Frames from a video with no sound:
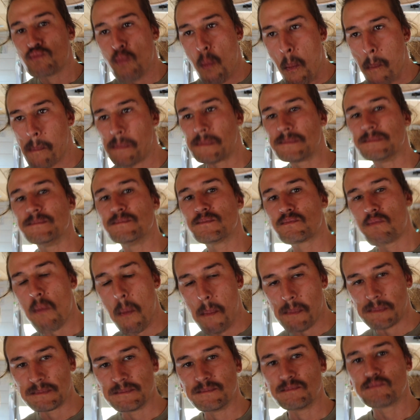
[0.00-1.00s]
So we're just
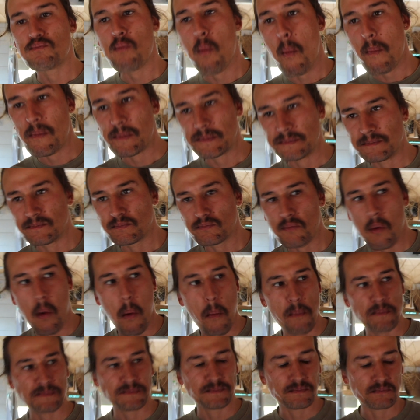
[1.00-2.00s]
basically
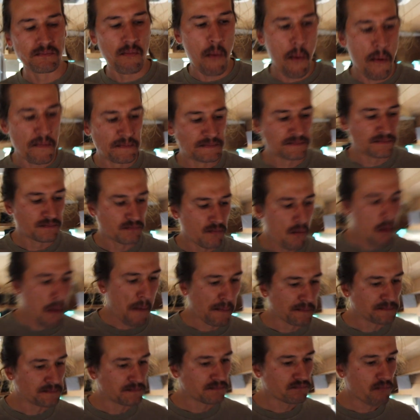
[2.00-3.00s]
driving
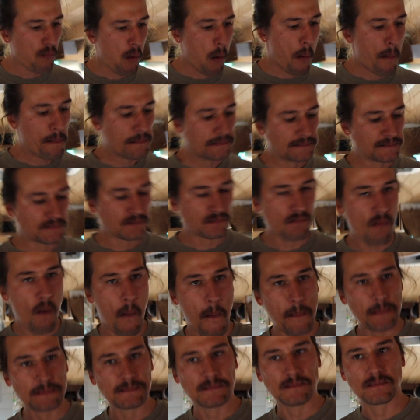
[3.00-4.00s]
maybe like an hour,
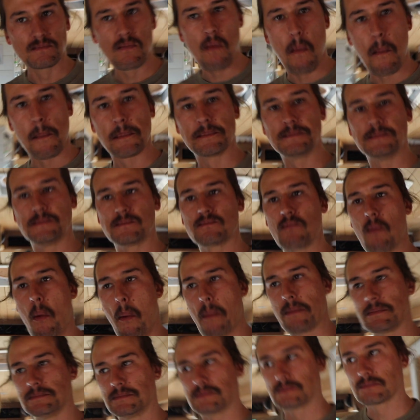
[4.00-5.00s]
two hours,